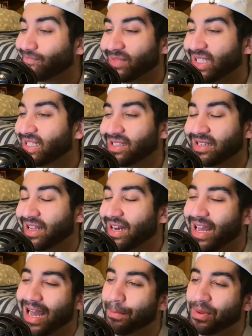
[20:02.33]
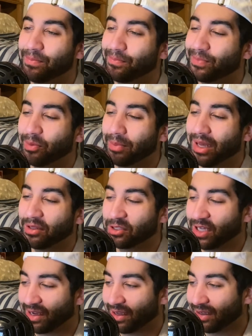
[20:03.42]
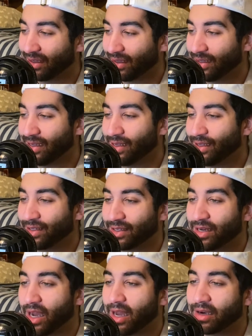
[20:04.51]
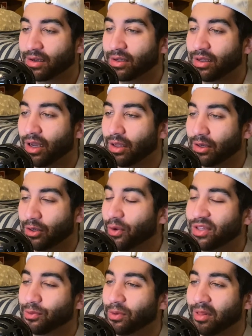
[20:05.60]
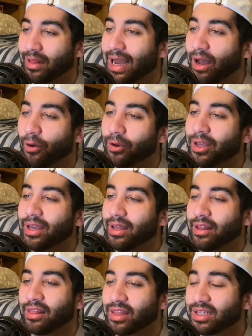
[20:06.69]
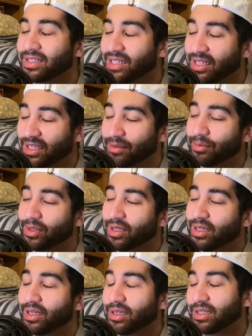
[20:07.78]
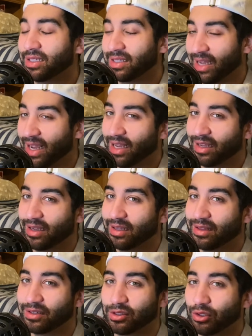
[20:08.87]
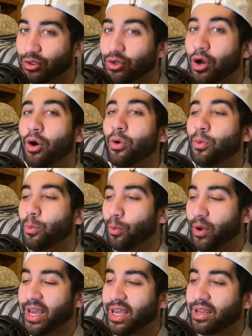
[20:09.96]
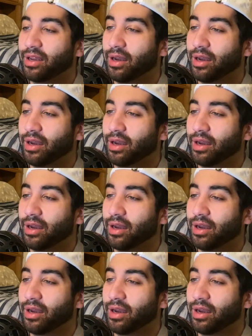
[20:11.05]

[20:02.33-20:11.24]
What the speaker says: isn't going to happen. Bill Belichick is not going to allow this team to tank. There's no way.